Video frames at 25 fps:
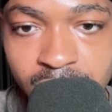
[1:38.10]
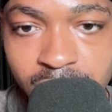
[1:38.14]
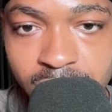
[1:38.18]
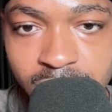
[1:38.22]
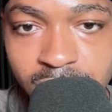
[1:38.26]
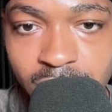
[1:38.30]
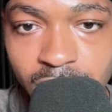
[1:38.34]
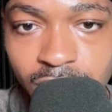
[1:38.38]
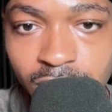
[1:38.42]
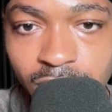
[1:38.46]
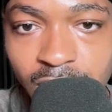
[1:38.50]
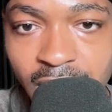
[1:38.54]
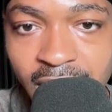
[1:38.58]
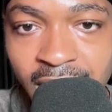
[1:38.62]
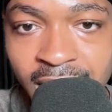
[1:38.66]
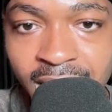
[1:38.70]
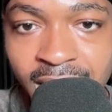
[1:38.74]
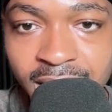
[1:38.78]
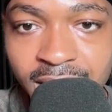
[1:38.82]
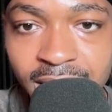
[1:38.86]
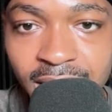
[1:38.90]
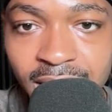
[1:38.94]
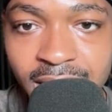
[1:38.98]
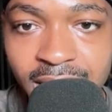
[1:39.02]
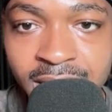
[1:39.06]
So
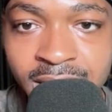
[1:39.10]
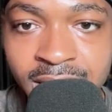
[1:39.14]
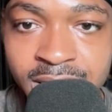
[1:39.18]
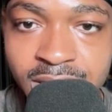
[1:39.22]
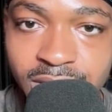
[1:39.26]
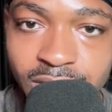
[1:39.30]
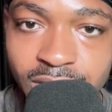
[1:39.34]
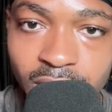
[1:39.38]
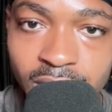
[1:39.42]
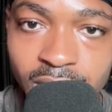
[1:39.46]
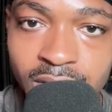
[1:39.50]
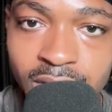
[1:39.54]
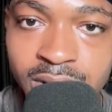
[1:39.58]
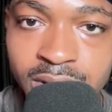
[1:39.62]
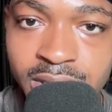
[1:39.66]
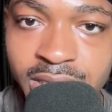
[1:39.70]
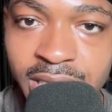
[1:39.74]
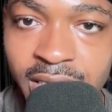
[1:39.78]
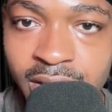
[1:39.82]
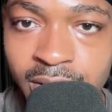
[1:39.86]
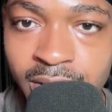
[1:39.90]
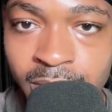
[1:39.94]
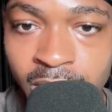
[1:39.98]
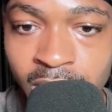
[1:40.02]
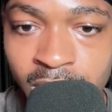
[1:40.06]
I installed
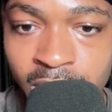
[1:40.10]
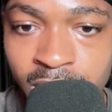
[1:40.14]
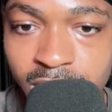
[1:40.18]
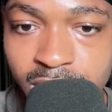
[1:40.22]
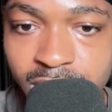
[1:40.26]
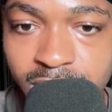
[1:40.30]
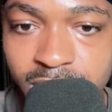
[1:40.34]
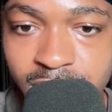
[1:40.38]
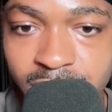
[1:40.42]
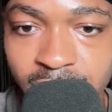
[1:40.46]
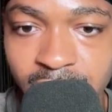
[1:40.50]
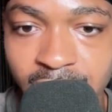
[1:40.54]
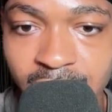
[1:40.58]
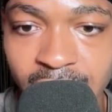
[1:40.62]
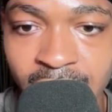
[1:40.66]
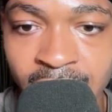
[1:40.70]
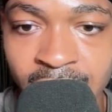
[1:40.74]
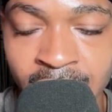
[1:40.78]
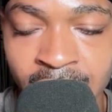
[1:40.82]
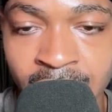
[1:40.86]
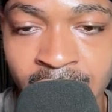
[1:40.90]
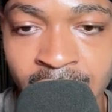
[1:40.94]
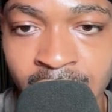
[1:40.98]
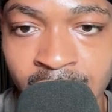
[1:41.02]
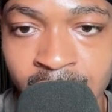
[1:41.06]
Chatterbox,
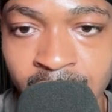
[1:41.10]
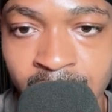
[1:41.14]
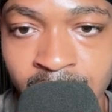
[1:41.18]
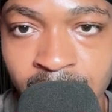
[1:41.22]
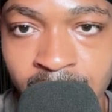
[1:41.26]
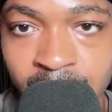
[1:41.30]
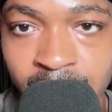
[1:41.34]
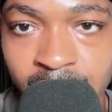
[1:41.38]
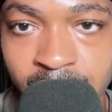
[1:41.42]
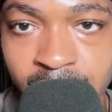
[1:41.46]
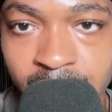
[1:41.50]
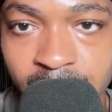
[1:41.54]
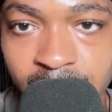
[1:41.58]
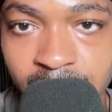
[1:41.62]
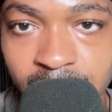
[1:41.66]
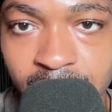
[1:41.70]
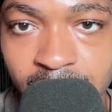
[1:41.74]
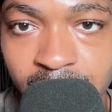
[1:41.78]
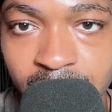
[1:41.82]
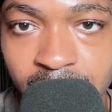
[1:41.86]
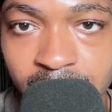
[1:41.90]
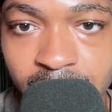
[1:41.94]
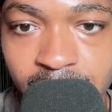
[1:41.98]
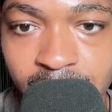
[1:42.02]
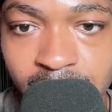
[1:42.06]
and
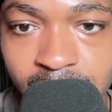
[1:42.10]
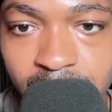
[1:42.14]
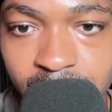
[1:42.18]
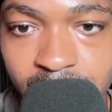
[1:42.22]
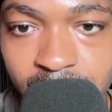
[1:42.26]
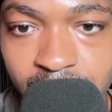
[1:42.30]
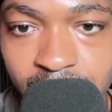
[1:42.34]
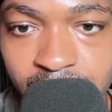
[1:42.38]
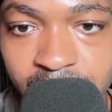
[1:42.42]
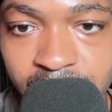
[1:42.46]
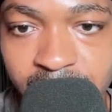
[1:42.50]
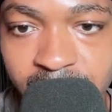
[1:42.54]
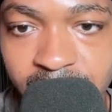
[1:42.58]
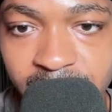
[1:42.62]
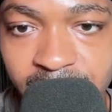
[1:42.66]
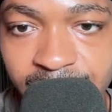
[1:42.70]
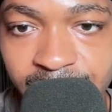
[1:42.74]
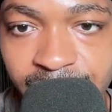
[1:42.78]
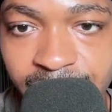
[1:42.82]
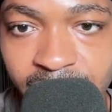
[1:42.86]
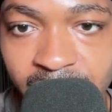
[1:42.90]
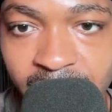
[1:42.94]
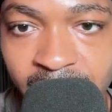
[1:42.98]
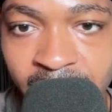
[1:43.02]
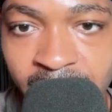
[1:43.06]
let me see
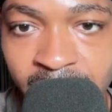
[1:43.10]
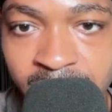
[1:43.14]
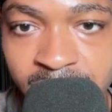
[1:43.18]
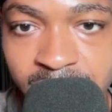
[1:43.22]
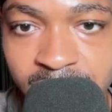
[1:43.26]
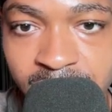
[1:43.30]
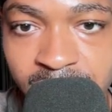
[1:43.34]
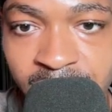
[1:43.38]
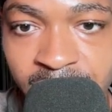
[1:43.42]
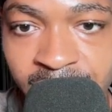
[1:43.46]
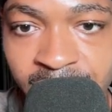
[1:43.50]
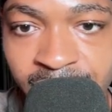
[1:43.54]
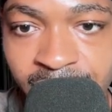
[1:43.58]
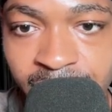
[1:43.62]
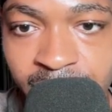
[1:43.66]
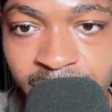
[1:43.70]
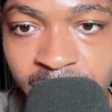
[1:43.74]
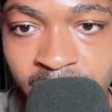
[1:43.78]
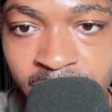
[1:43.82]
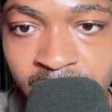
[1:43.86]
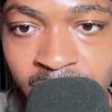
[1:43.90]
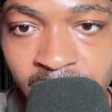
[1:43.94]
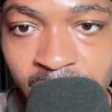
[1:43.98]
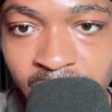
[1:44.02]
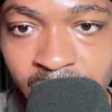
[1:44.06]
if it actually gave
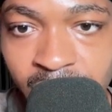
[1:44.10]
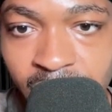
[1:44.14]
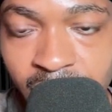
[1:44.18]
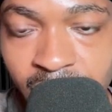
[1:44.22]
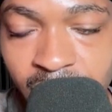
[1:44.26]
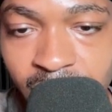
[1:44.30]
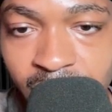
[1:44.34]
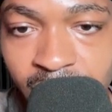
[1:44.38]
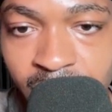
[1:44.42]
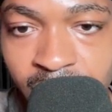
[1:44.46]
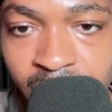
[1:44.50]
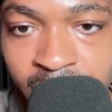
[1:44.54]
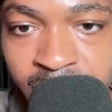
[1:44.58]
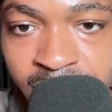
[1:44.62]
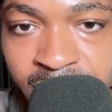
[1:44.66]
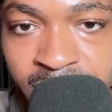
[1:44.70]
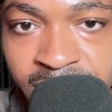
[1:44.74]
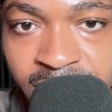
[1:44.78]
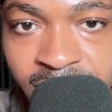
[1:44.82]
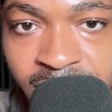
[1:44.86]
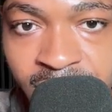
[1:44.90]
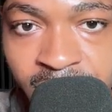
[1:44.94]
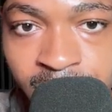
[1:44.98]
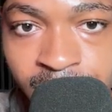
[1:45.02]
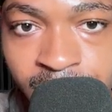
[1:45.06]
me a
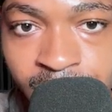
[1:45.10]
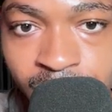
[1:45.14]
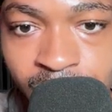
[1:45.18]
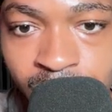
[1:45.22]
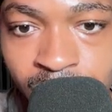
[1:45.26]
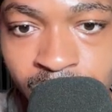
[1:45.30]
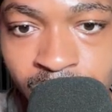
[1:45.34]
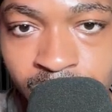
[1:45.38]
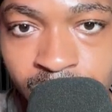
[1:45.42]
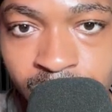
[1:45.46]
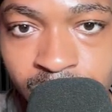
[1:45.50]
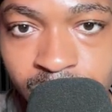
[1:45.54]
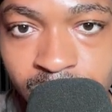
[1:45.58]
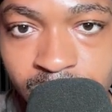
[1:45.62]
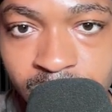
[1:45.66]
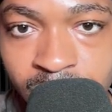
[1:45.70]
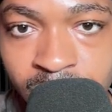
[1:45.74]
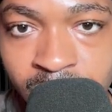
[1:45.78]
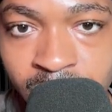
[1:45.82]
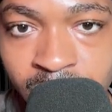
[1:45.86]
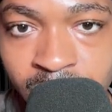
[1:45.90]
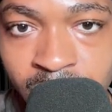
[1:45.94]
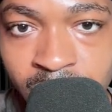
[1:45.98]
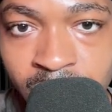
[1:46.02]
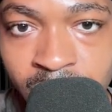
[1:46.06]
sample.
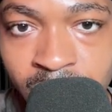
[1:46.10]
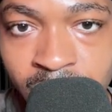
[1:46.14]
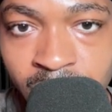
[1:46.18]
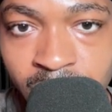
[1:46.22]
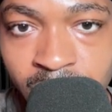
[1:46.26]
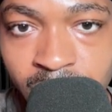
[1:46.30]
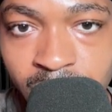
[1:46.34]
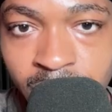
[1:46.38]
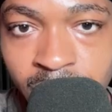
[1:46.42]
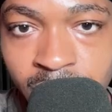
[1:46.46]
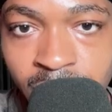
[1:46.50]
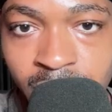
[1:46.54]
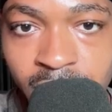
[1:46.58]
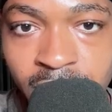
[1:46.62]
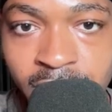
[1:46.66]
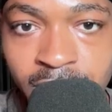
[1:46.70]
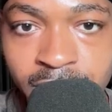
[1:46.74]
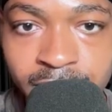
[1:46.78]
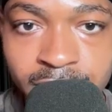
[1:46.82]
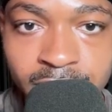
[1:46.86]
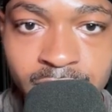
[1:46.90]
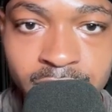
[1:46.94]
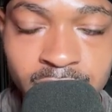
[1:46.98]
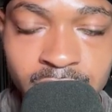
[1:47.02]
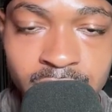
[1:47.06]
Yeah. Okay.
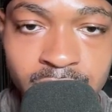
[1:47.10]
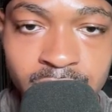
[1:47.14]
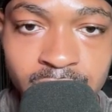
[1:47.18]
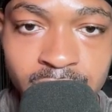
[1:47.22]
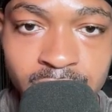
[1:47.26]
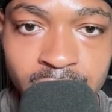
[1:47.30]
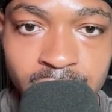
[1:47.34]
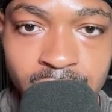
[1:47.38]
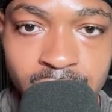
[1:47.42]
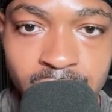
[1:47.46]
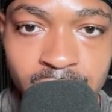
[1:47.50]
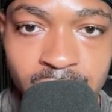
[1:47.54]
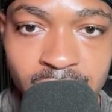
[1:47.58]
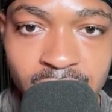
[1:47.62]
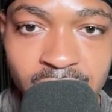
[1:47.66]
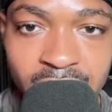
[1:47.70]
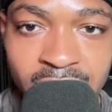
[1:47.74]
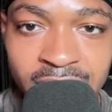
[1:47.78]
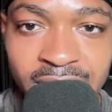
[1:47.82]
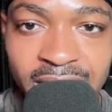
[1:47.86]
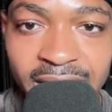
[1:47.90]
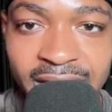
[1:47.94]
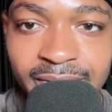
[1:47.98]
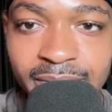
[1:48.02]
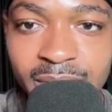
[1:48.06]
It
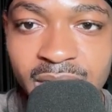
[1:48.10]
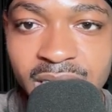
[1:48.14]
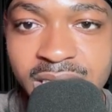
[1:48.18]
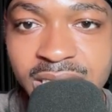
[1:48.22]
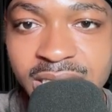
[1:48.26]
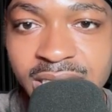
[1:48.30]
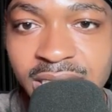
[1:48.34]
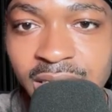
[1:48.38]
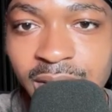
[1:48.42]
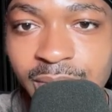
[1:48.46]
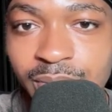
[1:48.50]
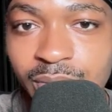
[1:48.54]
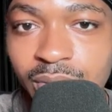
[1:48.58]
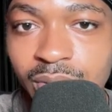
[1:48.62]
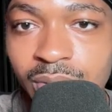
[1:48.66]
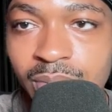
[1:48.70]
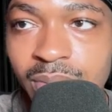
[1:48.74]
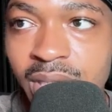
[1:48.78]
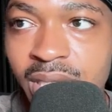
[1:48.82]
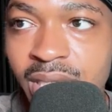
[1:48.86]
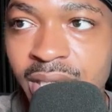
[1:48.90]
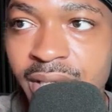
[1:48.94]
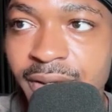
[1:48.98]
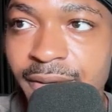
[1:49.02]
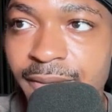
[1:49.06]
gave me a sample,
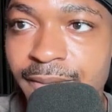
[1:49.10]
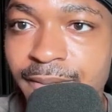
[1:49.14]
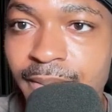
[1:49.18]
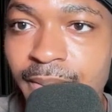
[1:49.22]
but